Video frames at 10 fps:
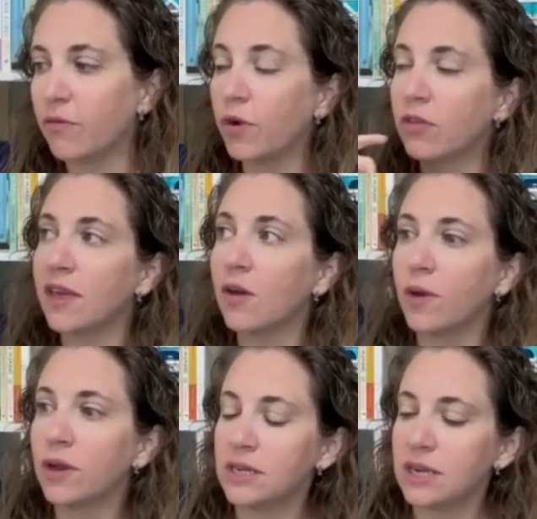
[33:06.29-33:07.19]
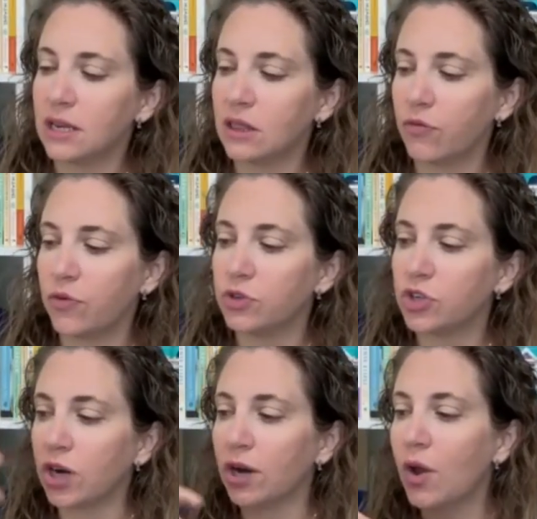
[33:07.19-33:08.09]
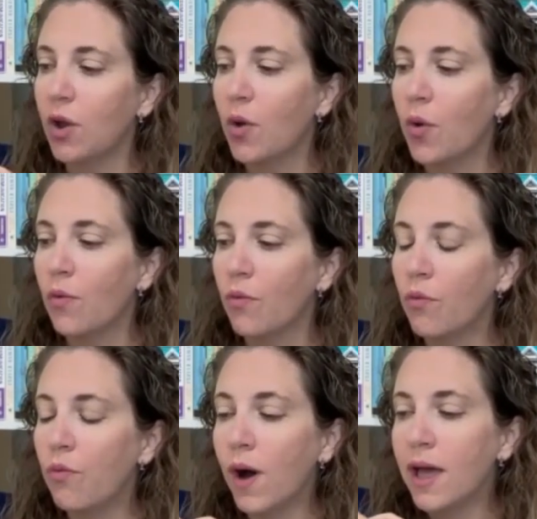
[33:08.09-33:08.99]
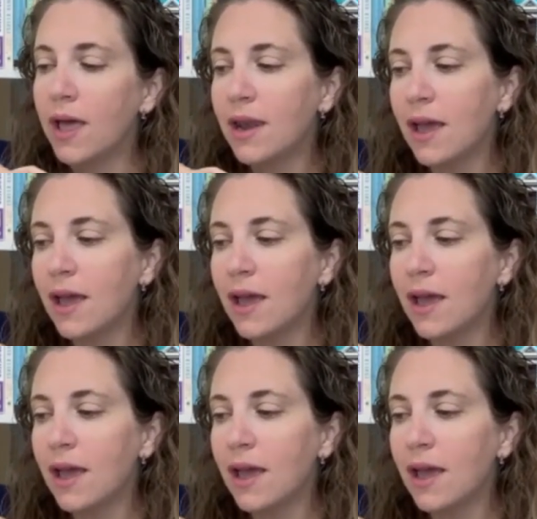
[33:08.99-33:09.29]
What are they going to need in the future? What